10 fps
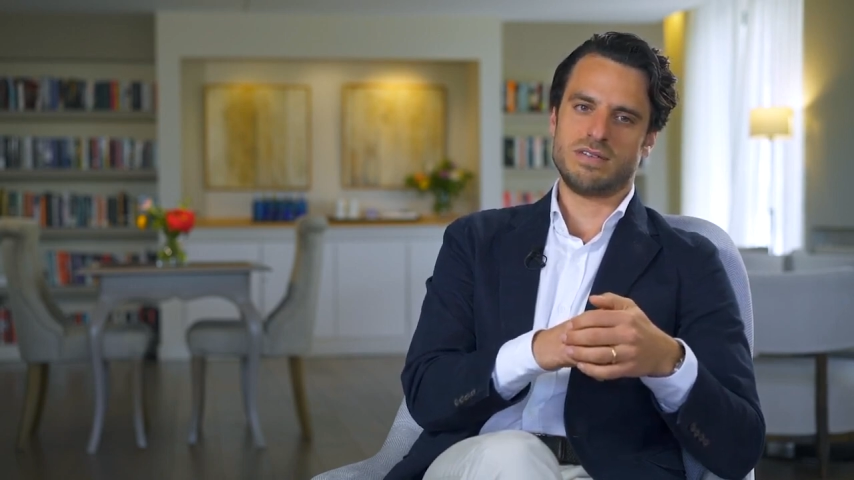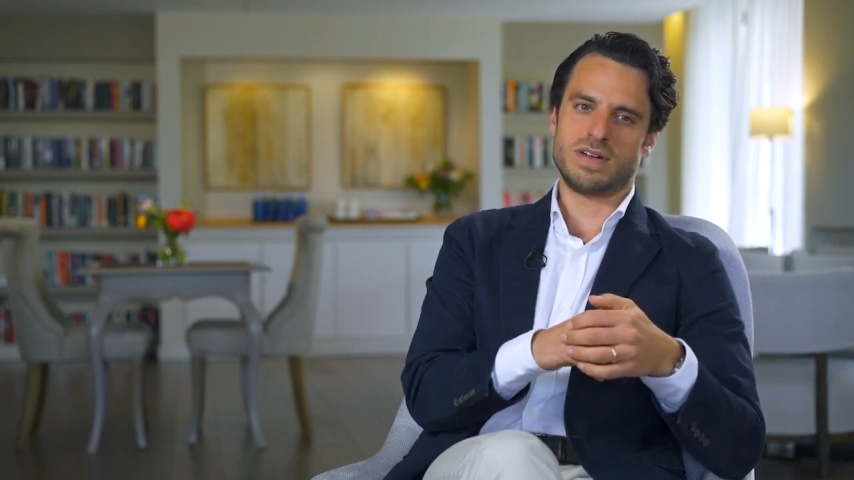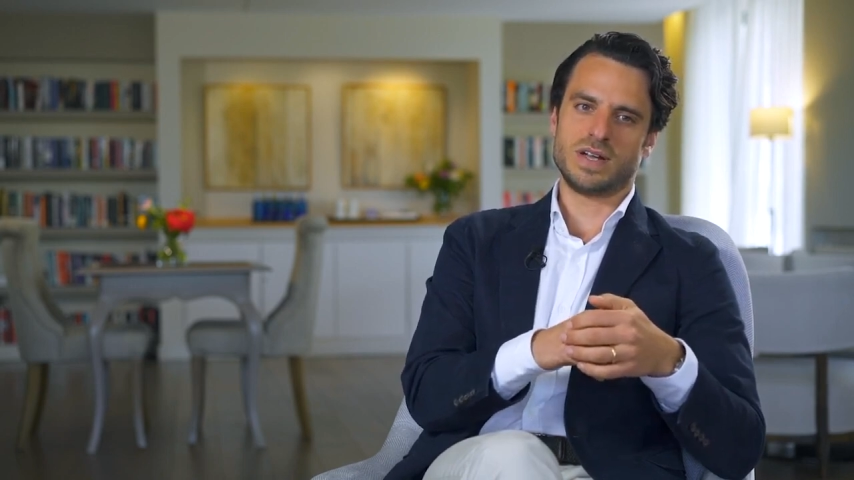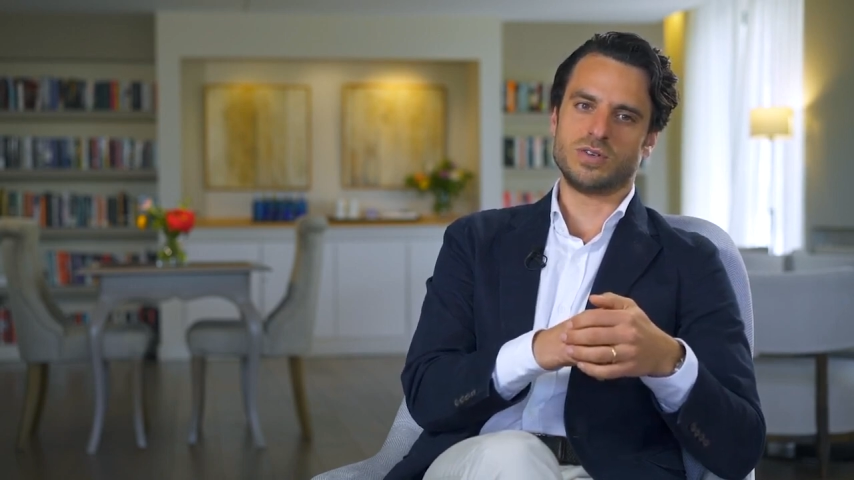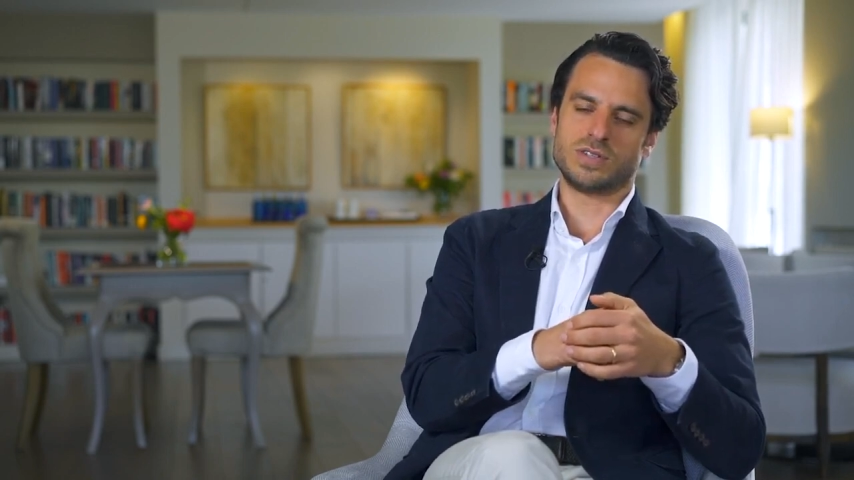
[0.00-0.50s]

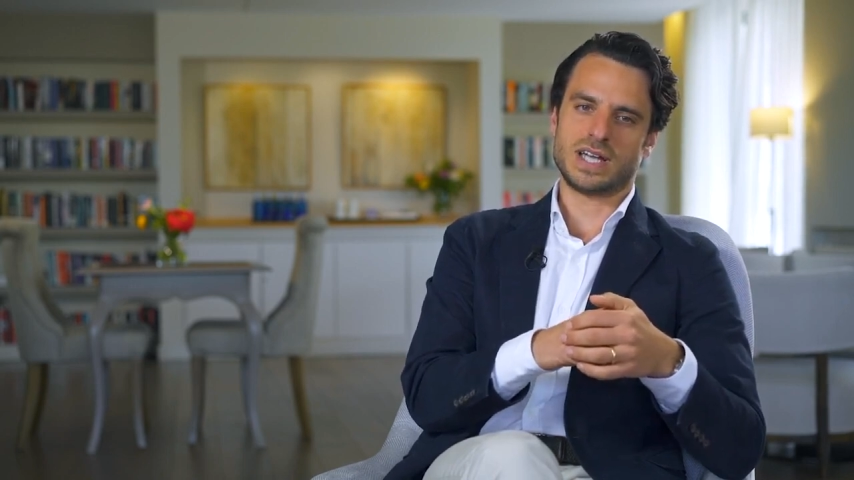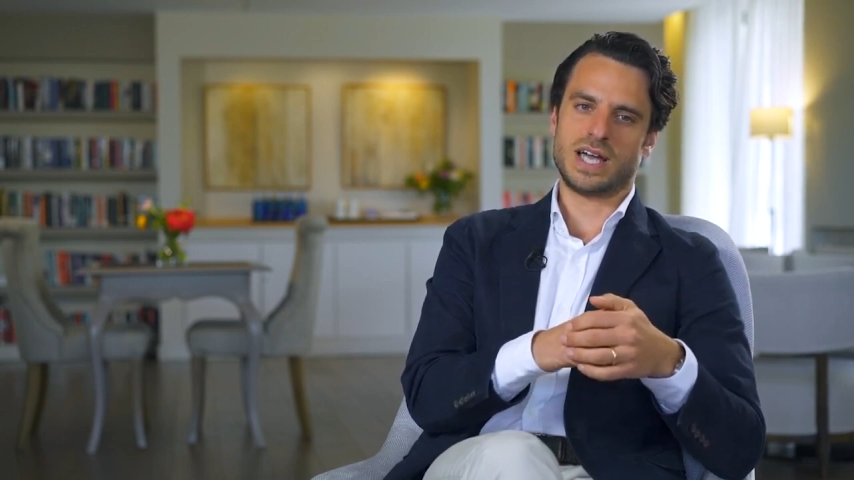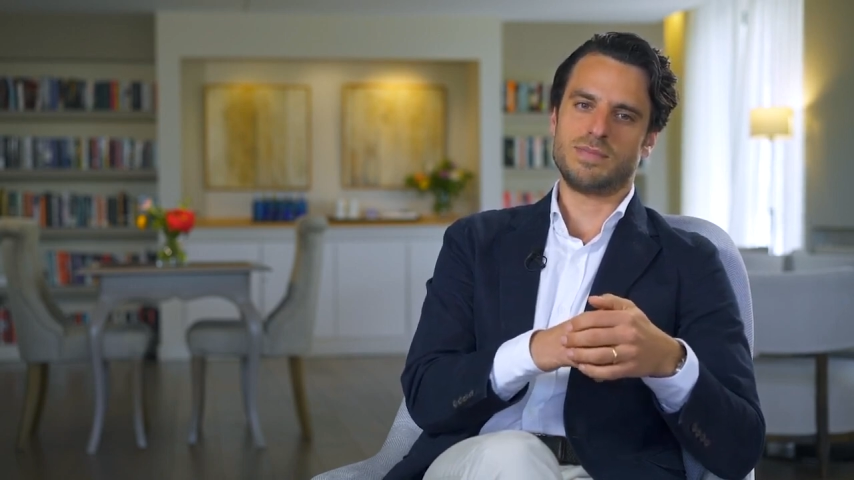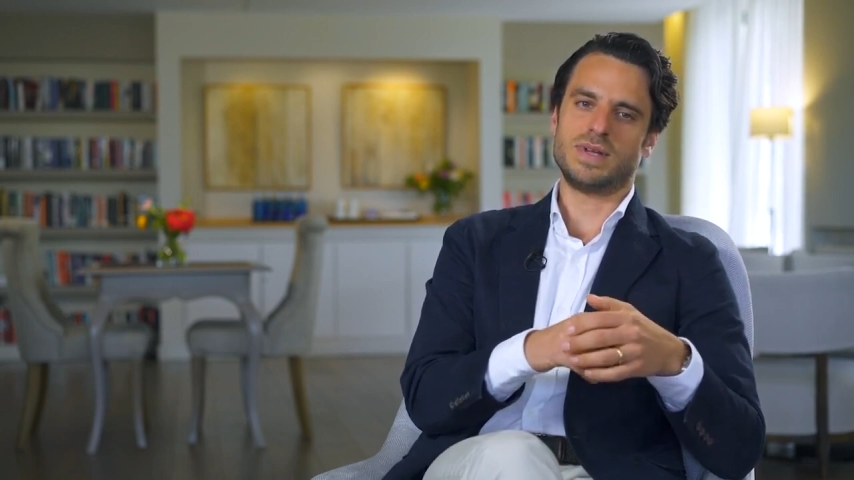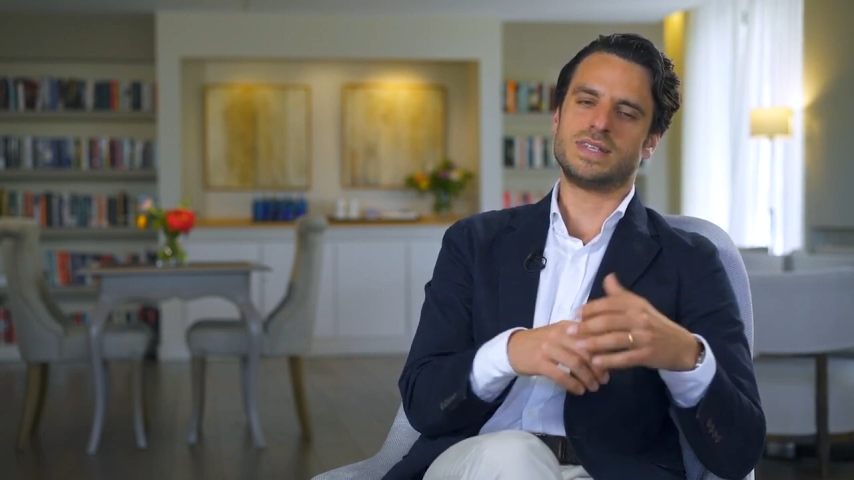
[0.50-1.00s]
very good
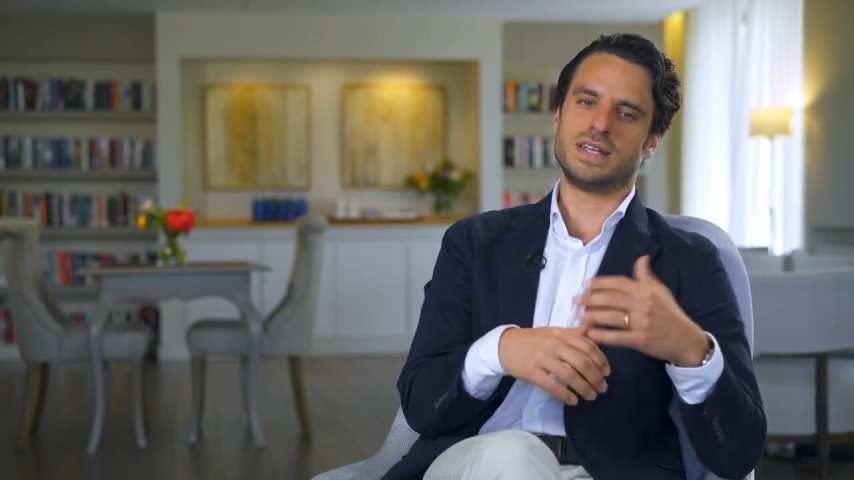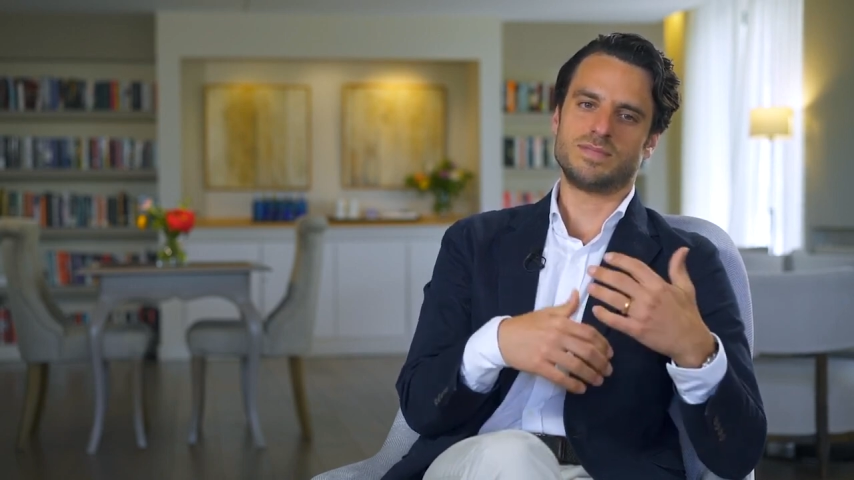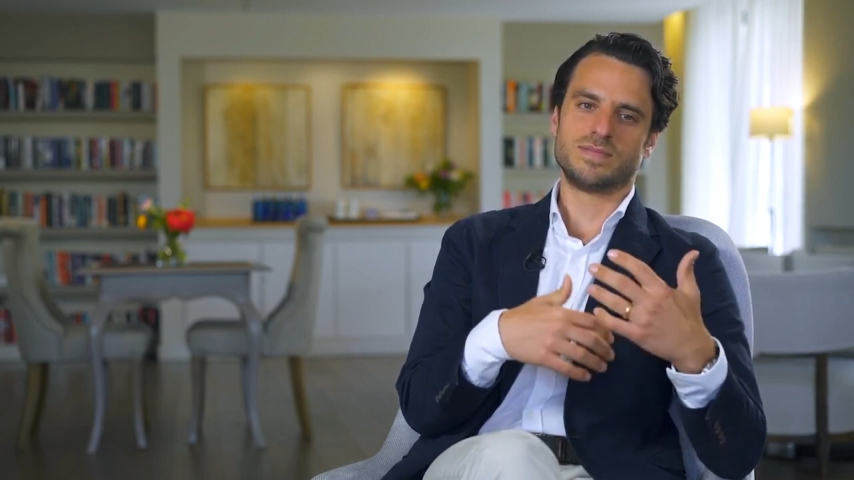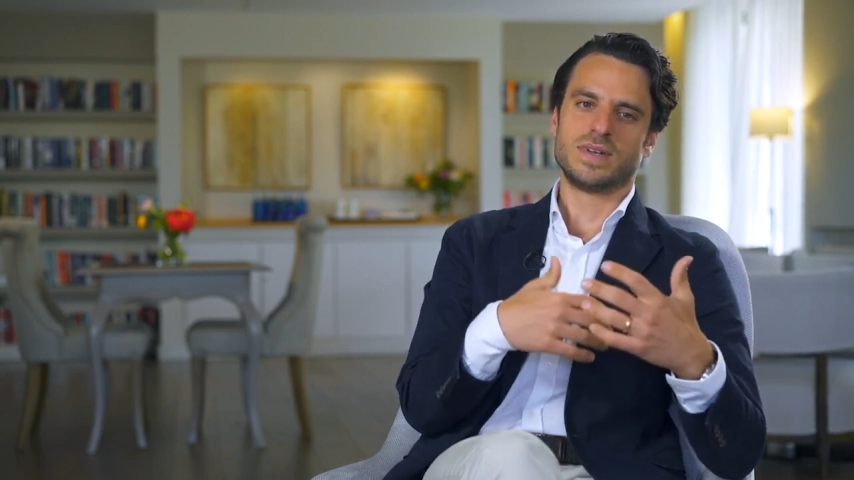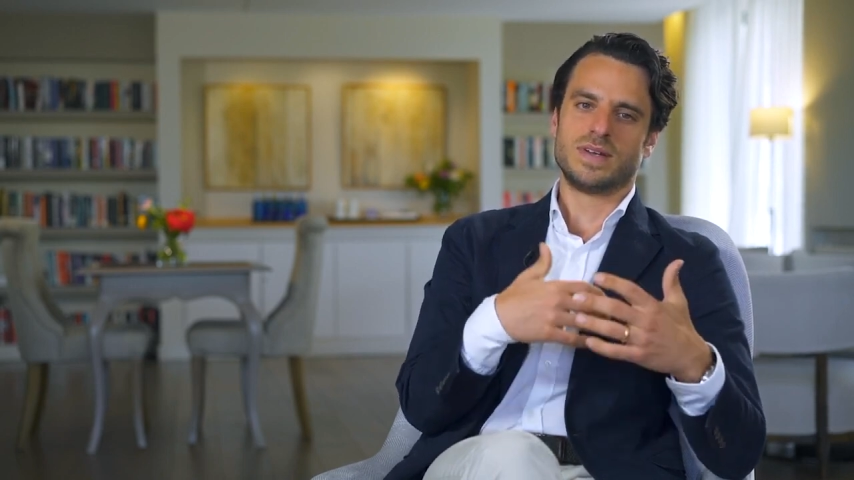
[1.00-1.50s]
time. And then